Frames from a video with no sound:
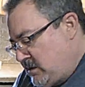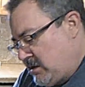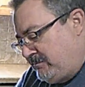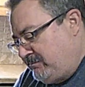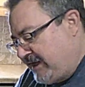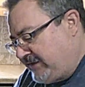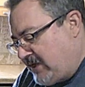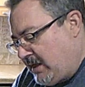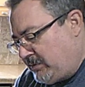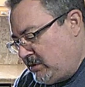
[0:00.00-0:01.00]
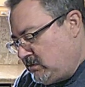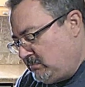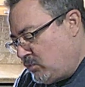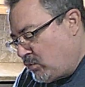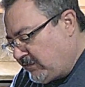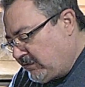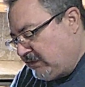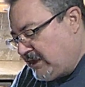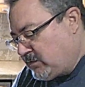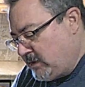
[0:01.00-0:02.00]
picks up more of the
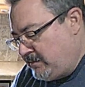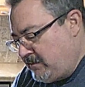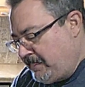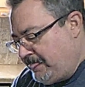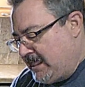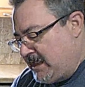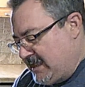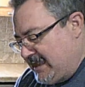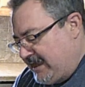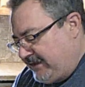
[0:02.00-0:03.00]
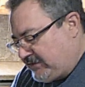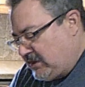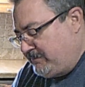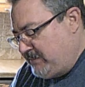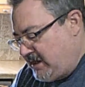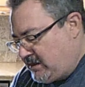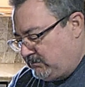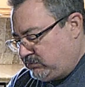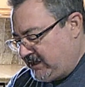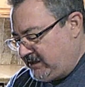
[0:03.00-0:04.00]
liquid, it's going to be
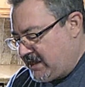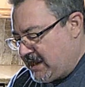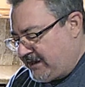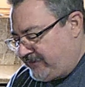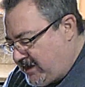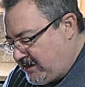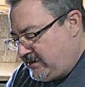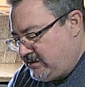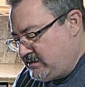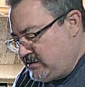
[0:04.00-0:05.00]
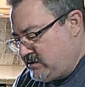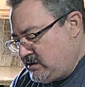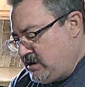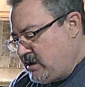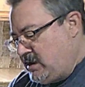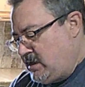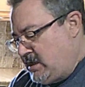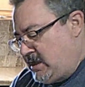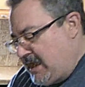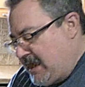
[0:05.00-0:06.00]
completely hydrated,
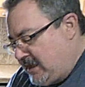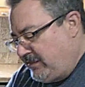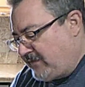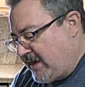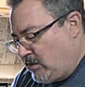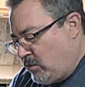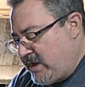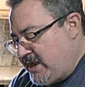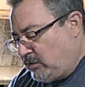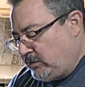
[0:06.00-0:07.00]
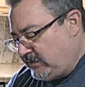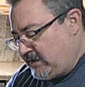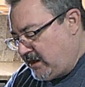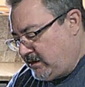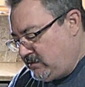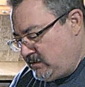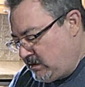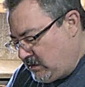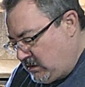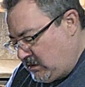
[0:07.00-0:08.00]
and the Vital Wheat Gluten then
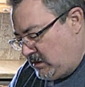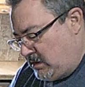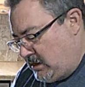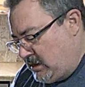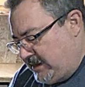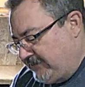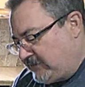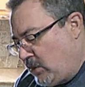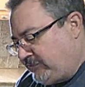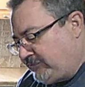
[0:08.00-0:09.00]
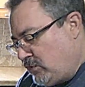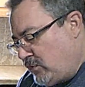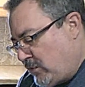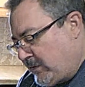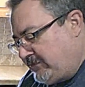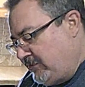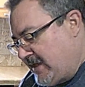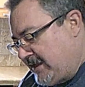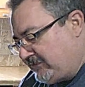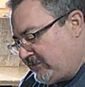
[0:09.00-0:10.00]
is also going to then
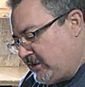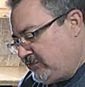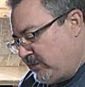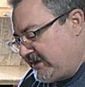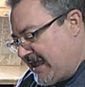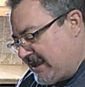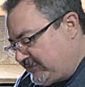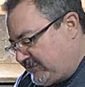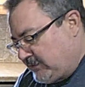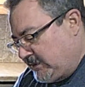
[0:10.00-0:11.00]
start to attach to it.